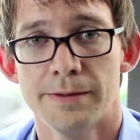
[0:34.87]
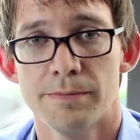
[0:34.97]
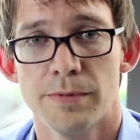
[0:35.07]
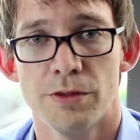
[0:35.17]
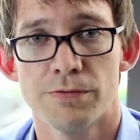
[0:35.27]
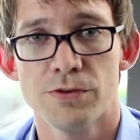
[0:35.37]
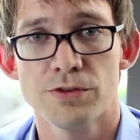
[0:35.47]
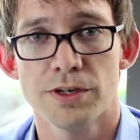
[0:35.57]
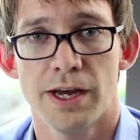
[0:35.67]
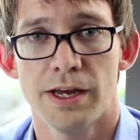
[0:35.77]
Now, the
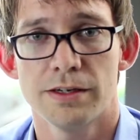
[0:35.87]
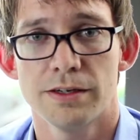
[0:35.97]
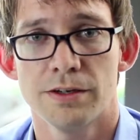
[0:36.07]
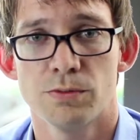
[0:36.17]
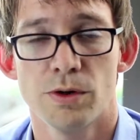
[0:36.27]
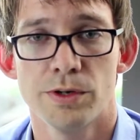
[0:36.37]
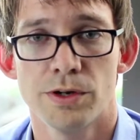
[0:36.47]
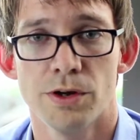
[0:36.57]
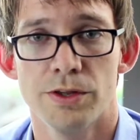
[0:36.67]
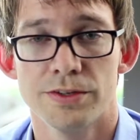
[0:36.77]
first kind is what we
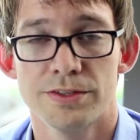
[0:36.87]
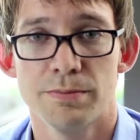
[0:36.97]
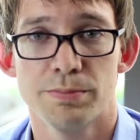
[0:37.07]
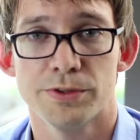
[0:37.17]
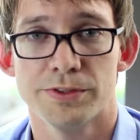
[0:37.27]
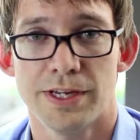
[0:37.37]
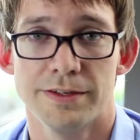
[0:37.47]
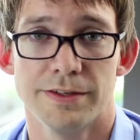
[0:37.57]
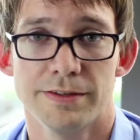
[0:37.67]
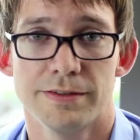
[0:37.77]
call the simple
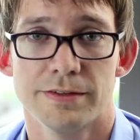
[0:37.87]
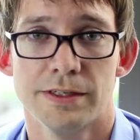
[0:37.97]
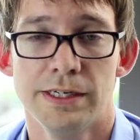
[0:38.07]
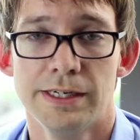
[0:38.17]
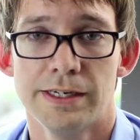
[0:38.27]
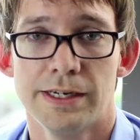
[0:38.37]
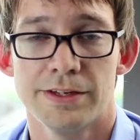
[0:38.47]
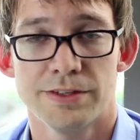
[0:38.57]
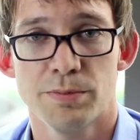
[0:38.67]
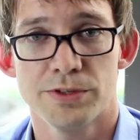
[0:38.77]
sentence. A
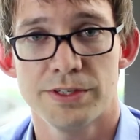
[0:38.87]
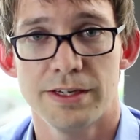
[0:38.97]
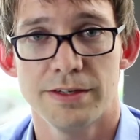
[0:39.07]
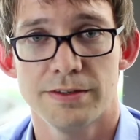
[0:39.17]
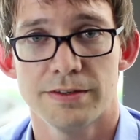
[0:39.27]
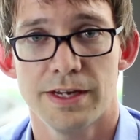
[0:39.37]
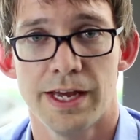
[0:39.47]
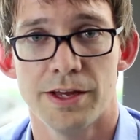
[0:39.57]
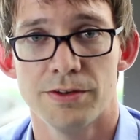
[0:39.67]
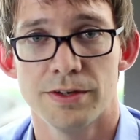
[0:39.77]
simple sentence
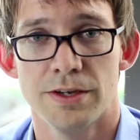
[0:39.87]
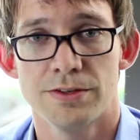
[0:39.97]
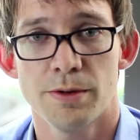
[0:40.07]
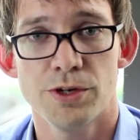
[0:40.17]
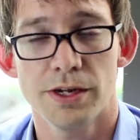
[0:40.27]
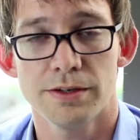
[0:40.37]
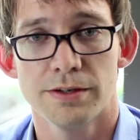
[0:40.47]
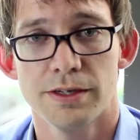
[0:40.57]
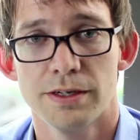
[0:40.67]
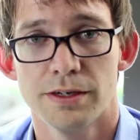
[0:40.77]
has a subject,
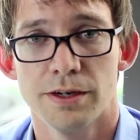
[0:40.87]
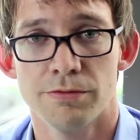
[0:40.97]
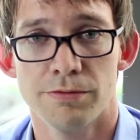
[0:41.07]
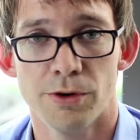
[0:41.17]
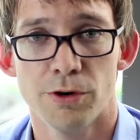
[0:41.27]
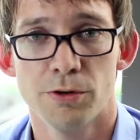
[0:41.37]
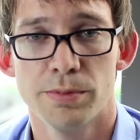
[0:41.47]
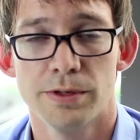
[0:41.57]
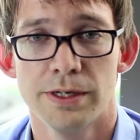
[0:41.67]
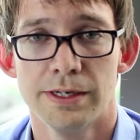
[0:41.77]
a
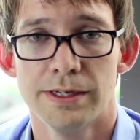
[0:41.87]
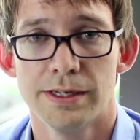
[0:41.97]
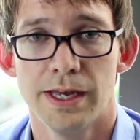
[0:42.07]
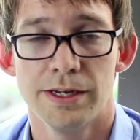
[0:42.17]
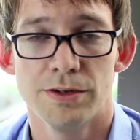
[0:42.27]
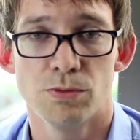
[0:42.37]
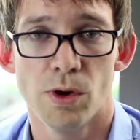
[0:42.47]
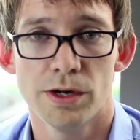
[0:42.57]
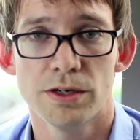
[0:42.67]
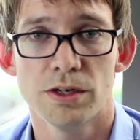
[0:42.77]
verb, and is
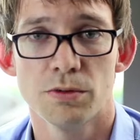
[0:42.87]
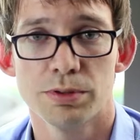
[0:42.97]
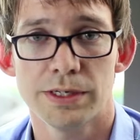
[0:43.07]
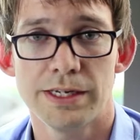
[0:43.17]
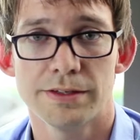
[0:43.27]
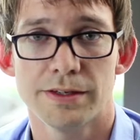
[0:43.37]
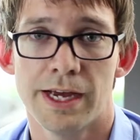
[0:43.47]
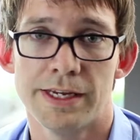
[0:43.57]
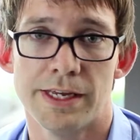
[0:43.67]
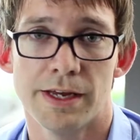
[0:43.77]
one complete
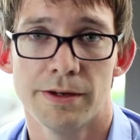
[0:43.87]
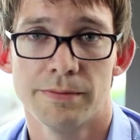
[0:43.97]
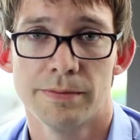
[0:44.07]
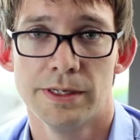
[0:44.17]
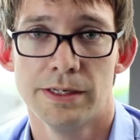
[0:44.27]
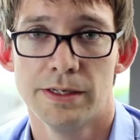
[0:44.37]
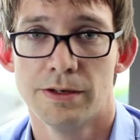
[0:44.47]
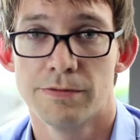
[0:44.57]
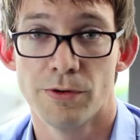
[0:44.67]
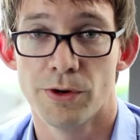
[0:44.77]
idea.
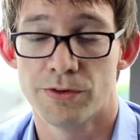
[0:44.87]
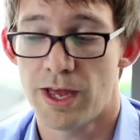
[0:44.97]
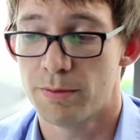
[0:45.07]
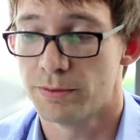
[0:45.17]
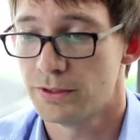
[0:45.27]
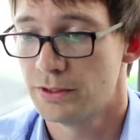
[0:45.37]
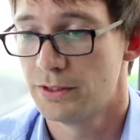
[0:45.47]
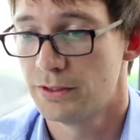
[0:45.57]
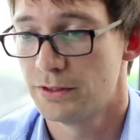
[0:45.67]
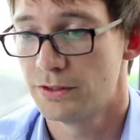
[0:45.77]
For example,
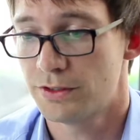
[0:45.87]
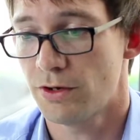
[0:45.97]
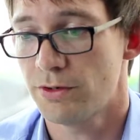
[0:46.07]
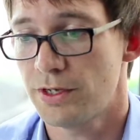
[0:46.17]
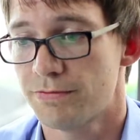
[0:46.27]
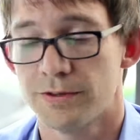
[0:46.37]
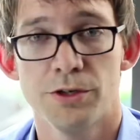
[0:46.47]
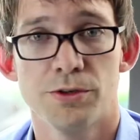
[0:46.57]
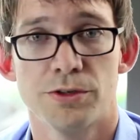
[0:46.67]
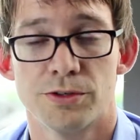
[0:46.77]
Tony
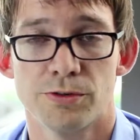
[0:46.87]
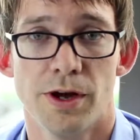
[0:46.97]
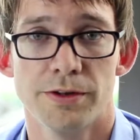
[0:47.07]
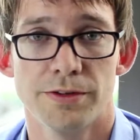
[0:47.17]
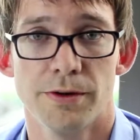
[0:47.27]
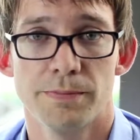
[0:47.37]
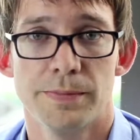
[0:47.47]
flew to Toronto.